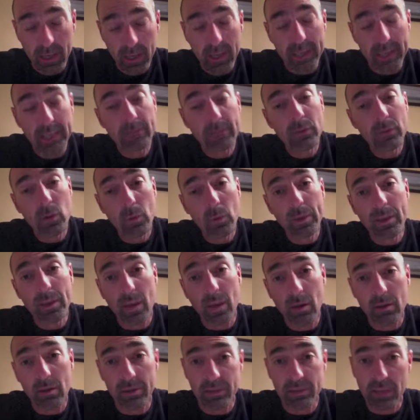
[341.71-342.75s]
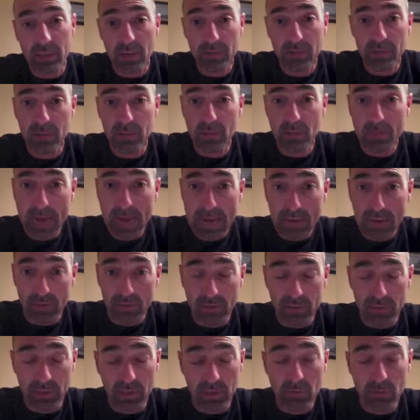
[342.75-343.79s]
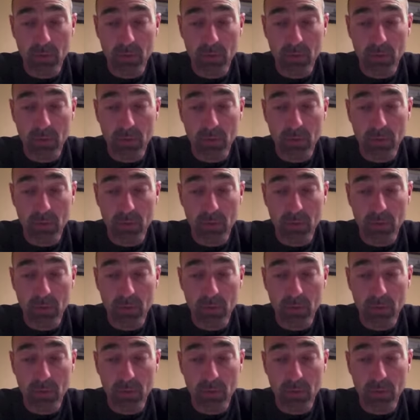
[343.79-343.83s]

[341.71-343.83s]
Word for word: even though we call ourselves a democracy.